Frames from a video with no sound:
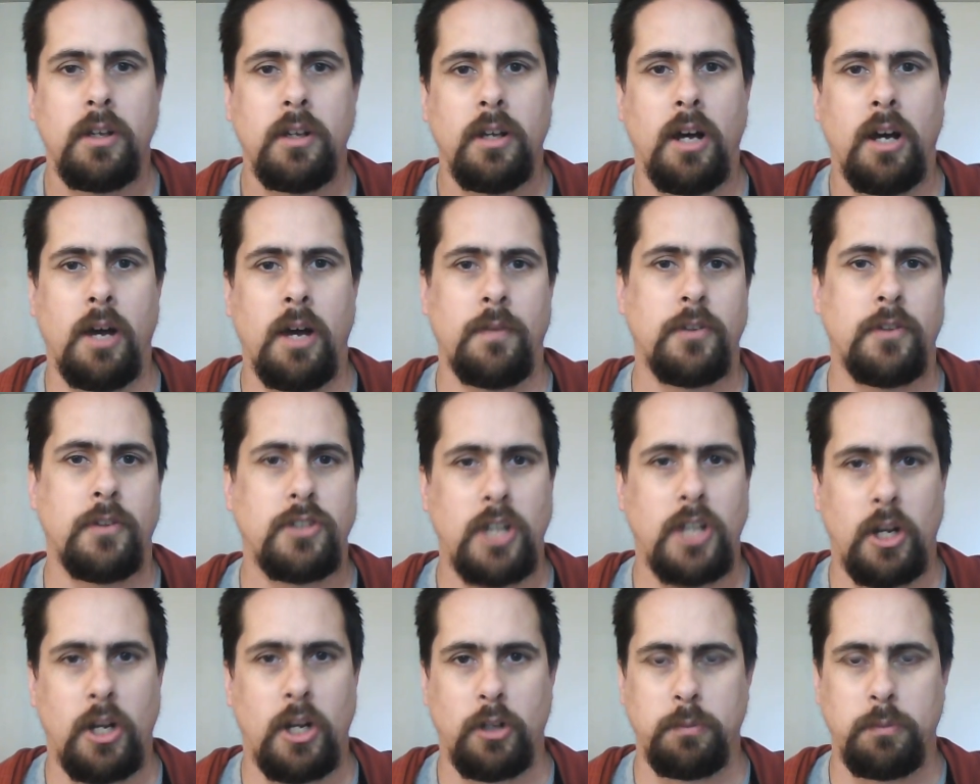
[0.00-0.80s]
Uh, the
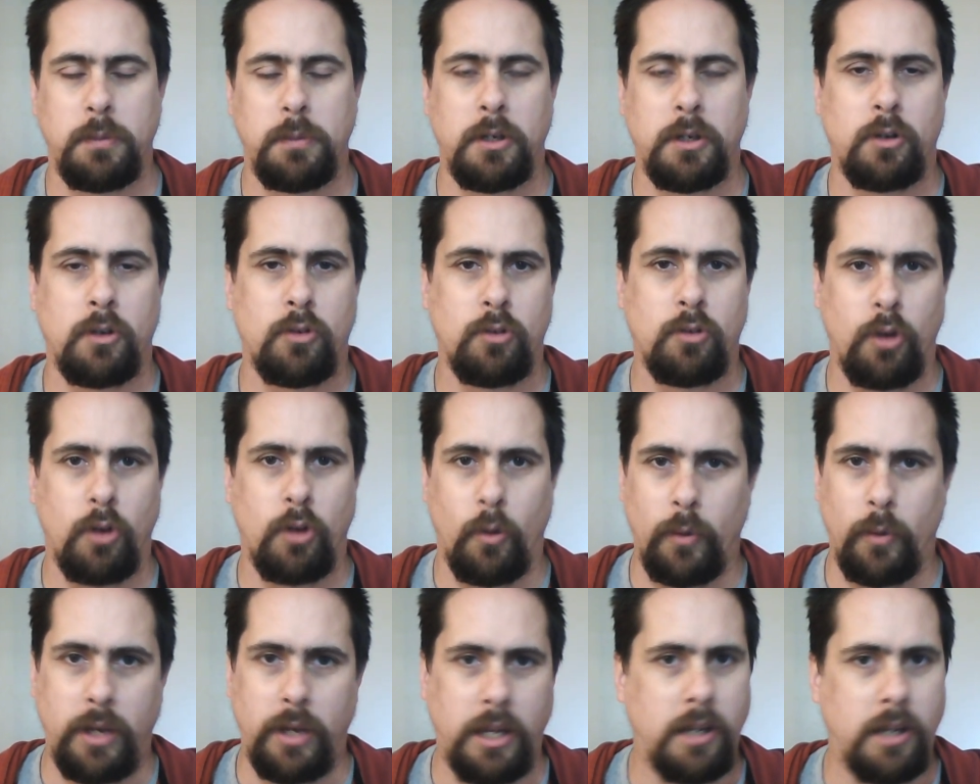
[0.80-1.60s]
channel's been
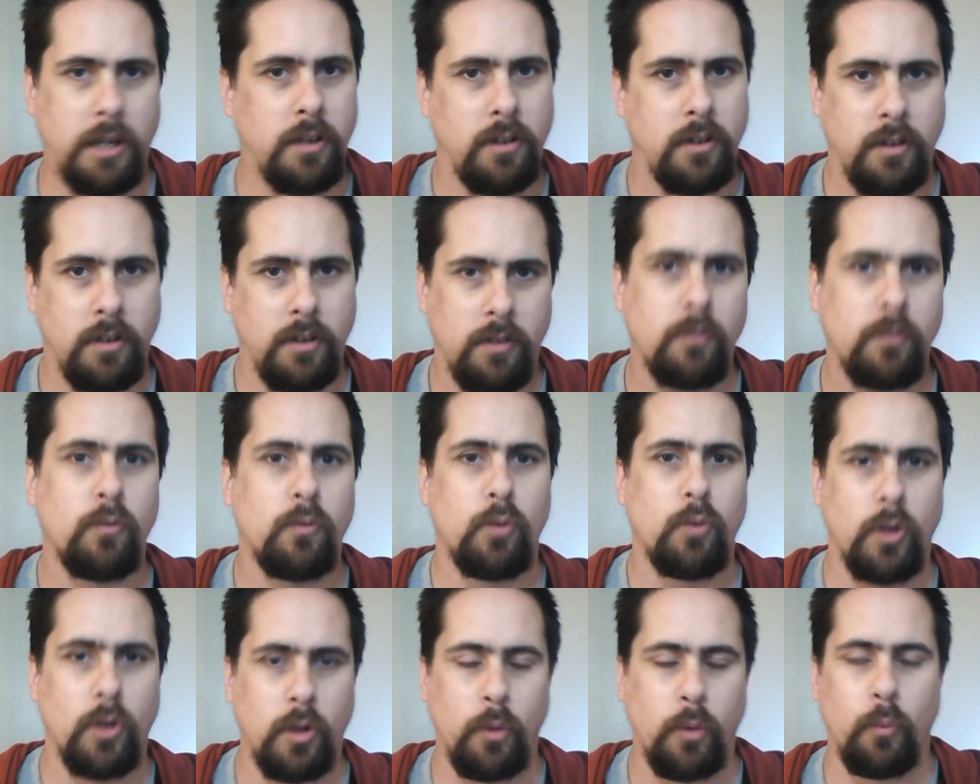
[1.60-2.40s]
growing
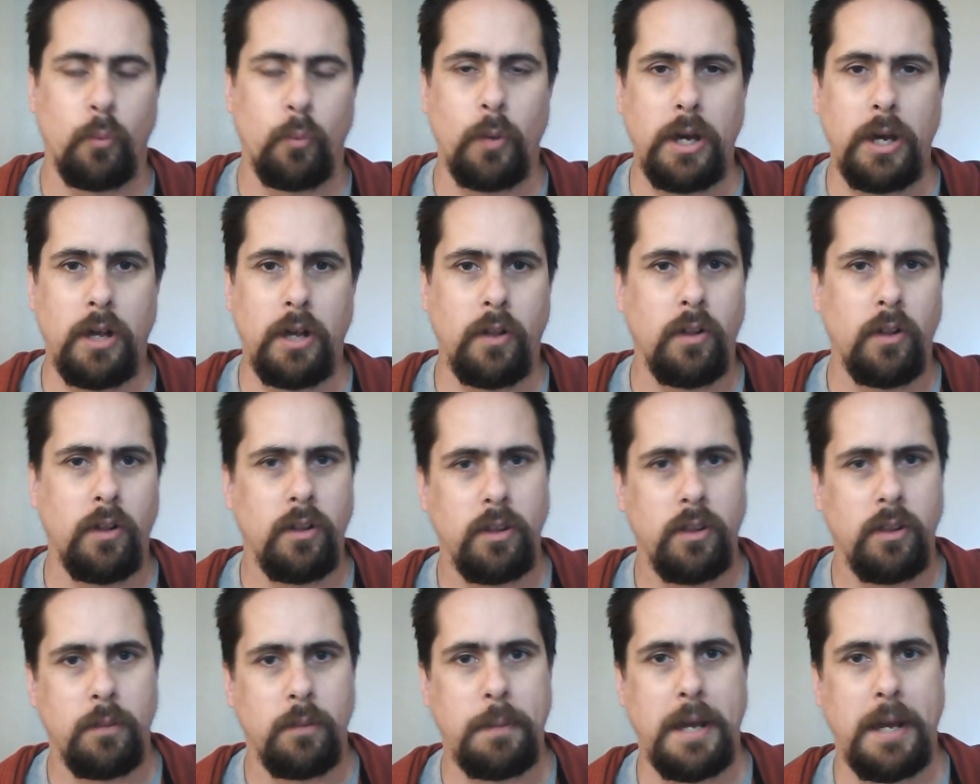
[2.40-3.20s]
really
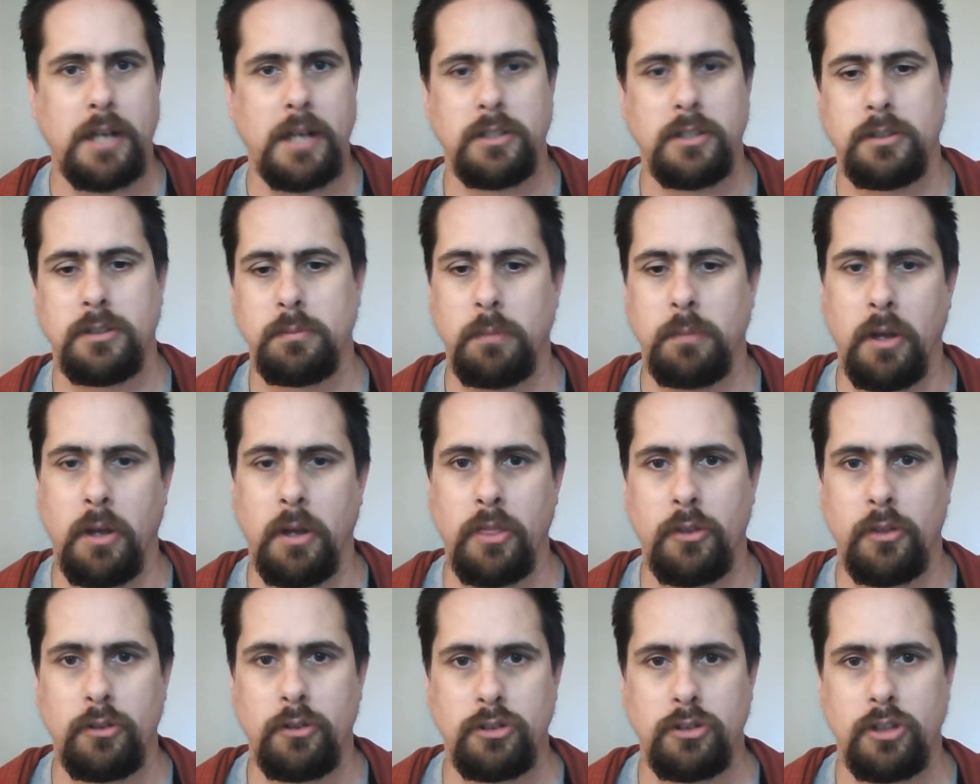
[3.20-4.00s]
well the past
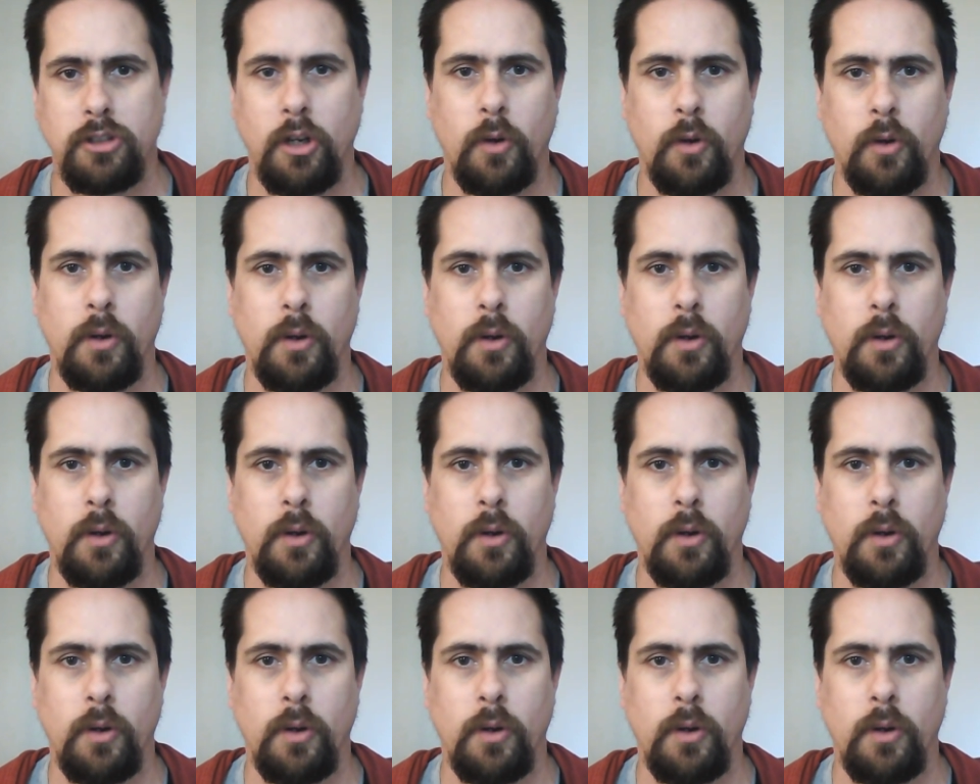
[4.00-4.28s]
month or so,